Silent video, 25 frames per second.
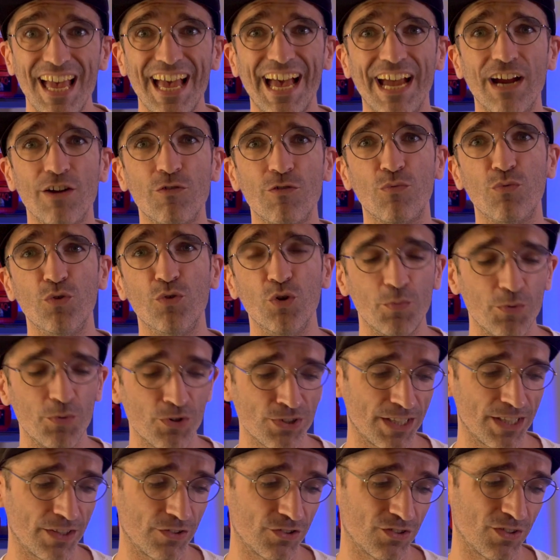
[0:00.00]
I heard rumors
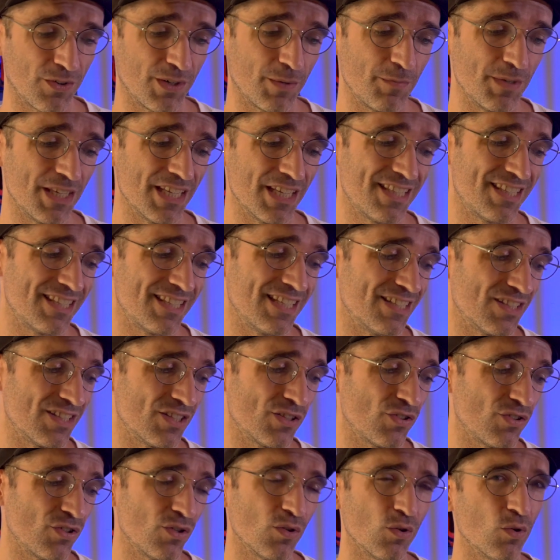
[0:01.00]
that there's going to be a season
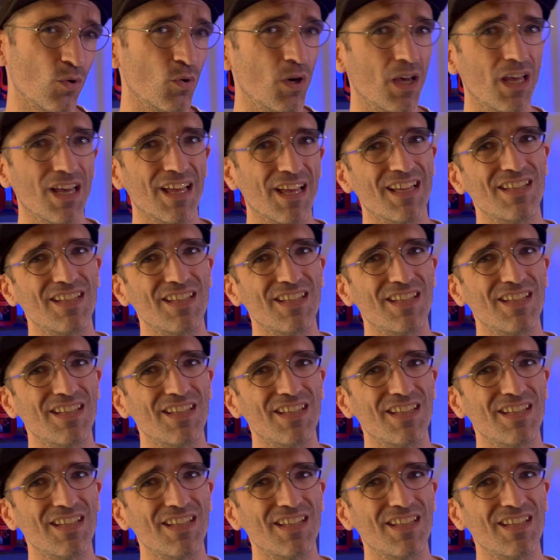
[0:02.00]
2.